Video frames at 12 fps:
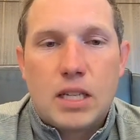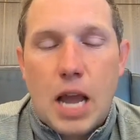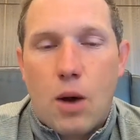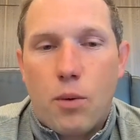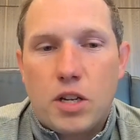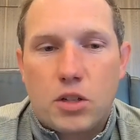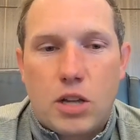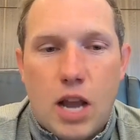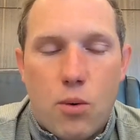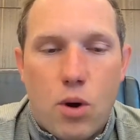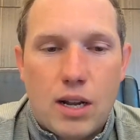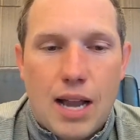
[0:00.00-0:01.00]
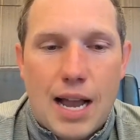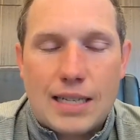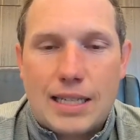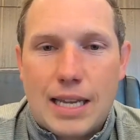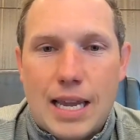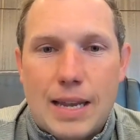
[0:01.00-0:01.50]
Yeah, we just want
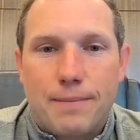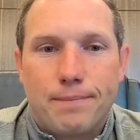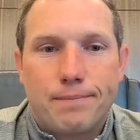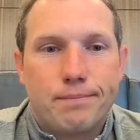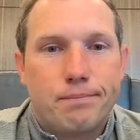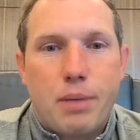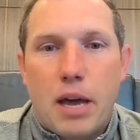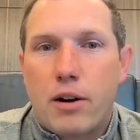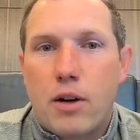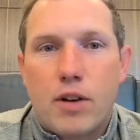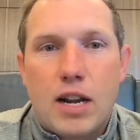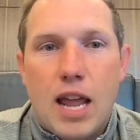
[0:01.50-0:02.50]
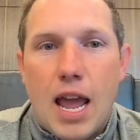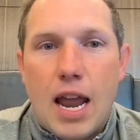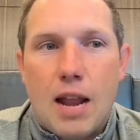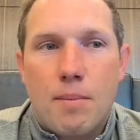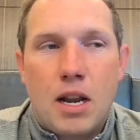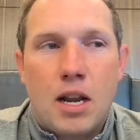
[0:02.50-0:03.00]
guys to get better every
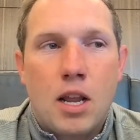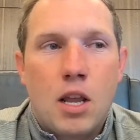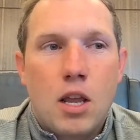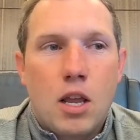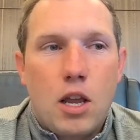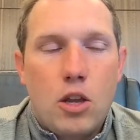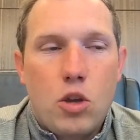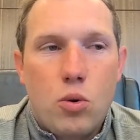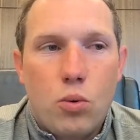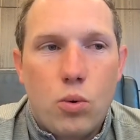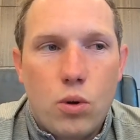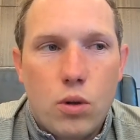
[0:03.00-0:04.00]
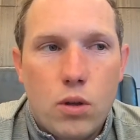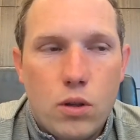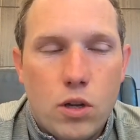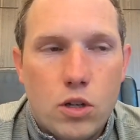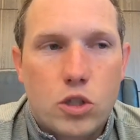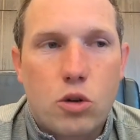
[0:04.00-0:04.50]
day. I mean,
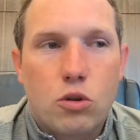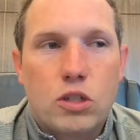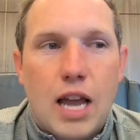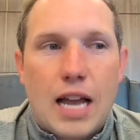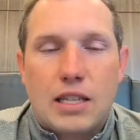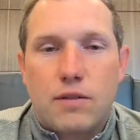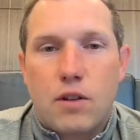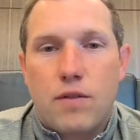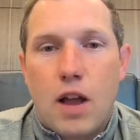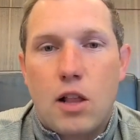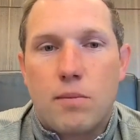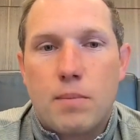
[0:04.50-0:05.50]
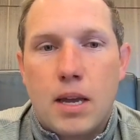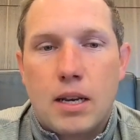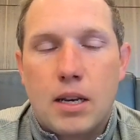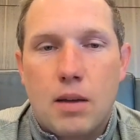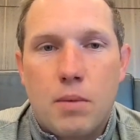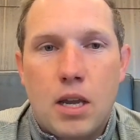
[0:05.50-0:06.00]
there's two sides of
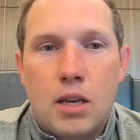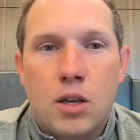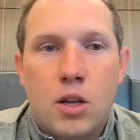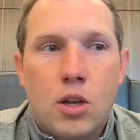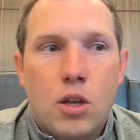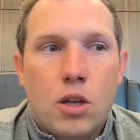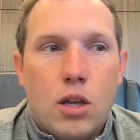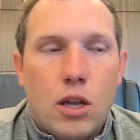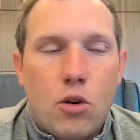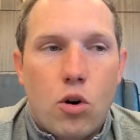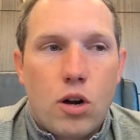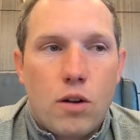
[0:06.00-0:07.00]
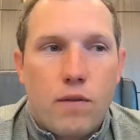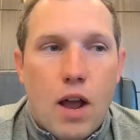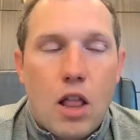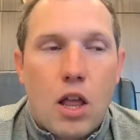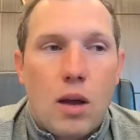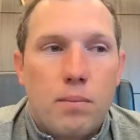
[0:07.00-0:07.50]
development. I mean, in order to
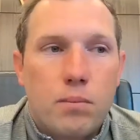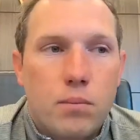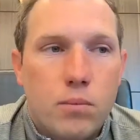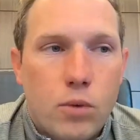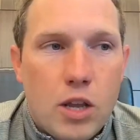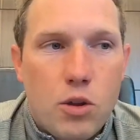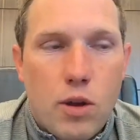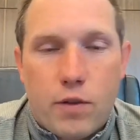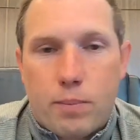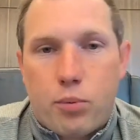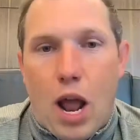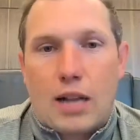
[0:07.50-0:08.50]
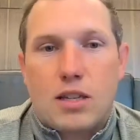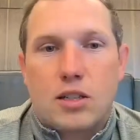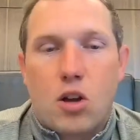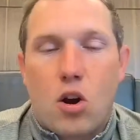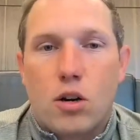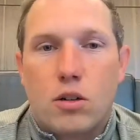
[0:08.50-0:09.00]
develop, right, you have to practice
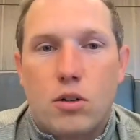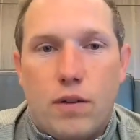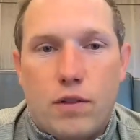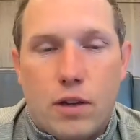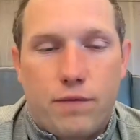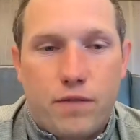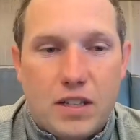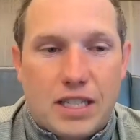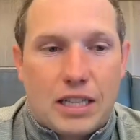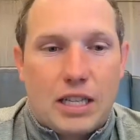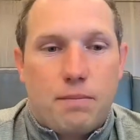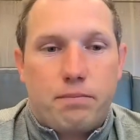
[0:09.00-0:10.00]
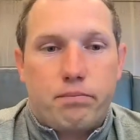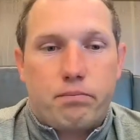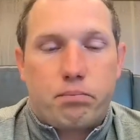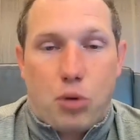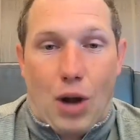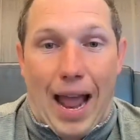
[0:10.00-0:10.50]
hard. You have to physically
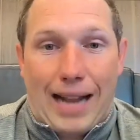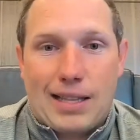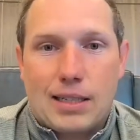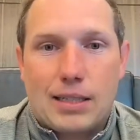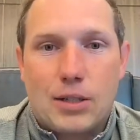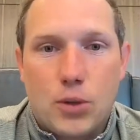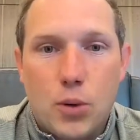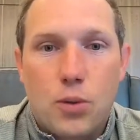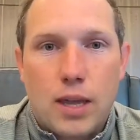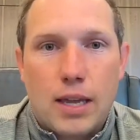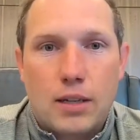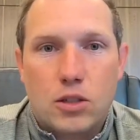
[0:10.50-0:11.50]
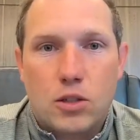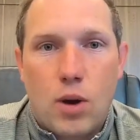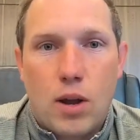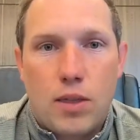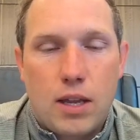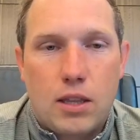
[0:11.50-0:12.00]
practice and do things. So
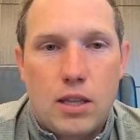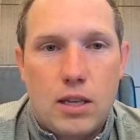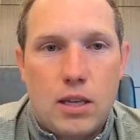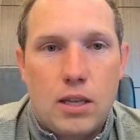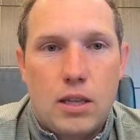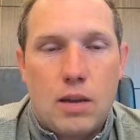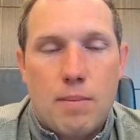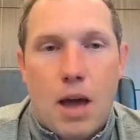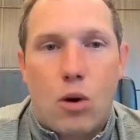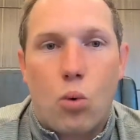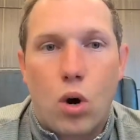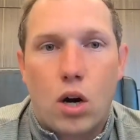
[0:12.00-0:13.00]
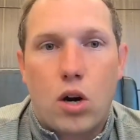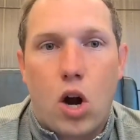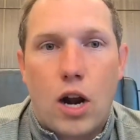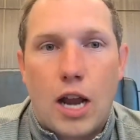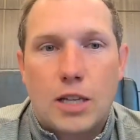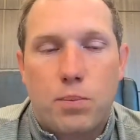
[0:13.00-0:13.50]
I think the amount of work our
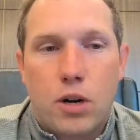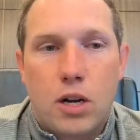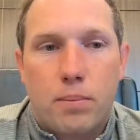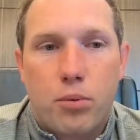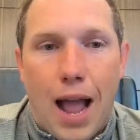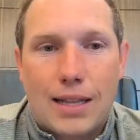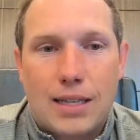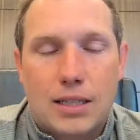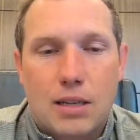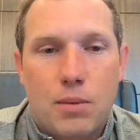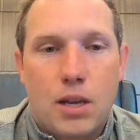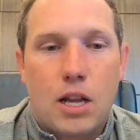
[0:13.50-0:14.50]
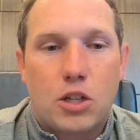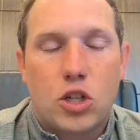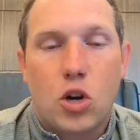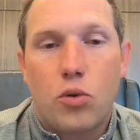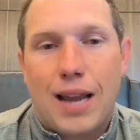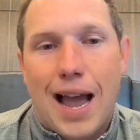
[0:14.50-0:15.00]
guys put into practice, I mean, I
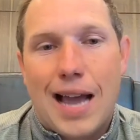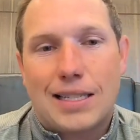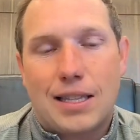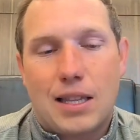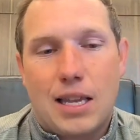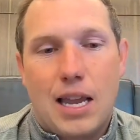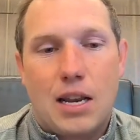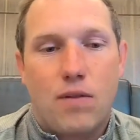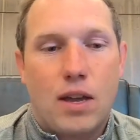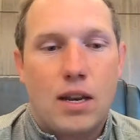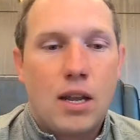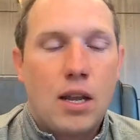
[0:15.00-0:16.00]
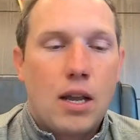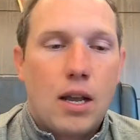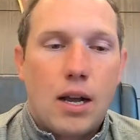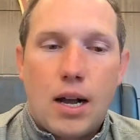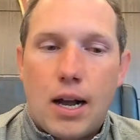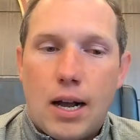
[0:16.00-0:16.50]
showed the guys at the end of it,
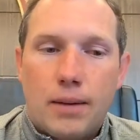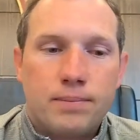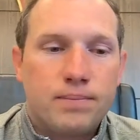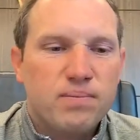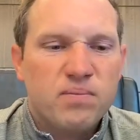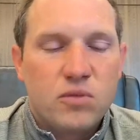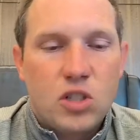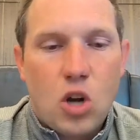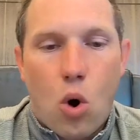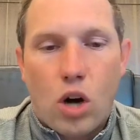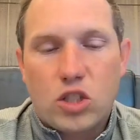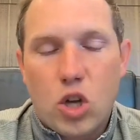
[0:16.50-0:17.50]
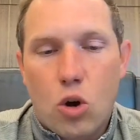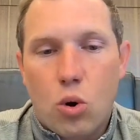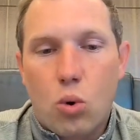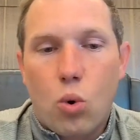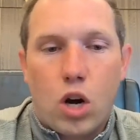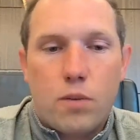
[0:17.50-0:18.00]
you know, our
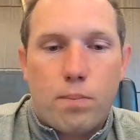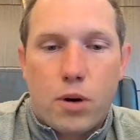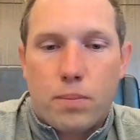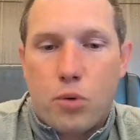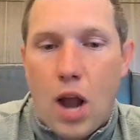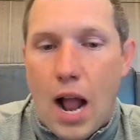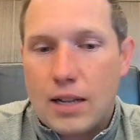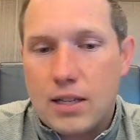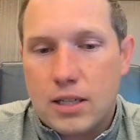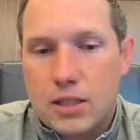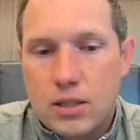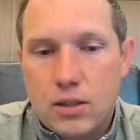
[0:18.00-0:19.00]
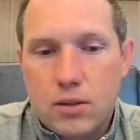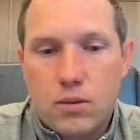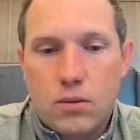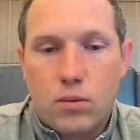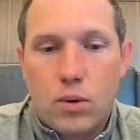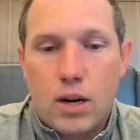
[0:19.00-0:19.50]
total work per practice
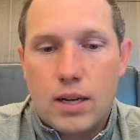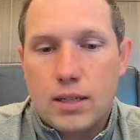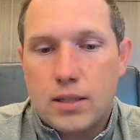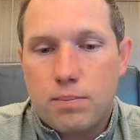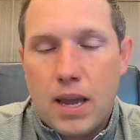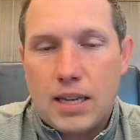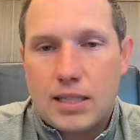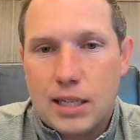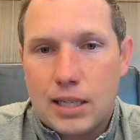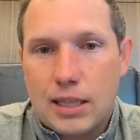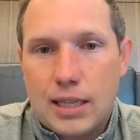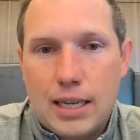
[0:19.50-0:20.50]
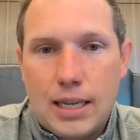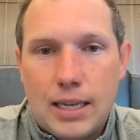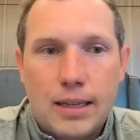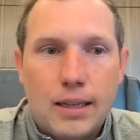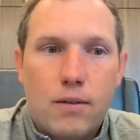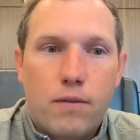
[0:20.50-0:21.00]
was
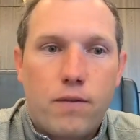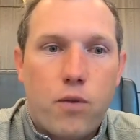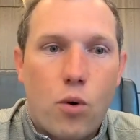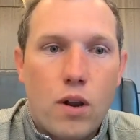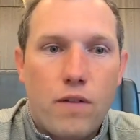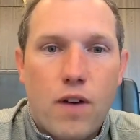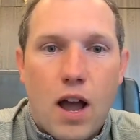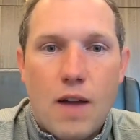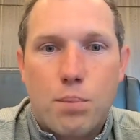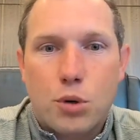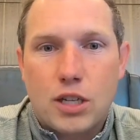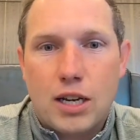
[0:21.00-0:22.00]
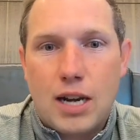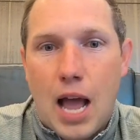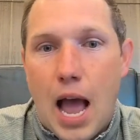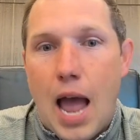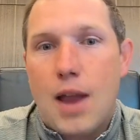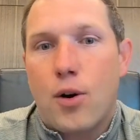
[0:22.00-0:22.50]
basically 45%
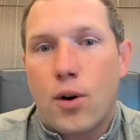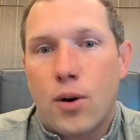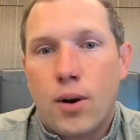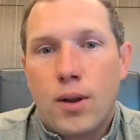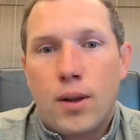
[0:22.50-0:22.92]
higher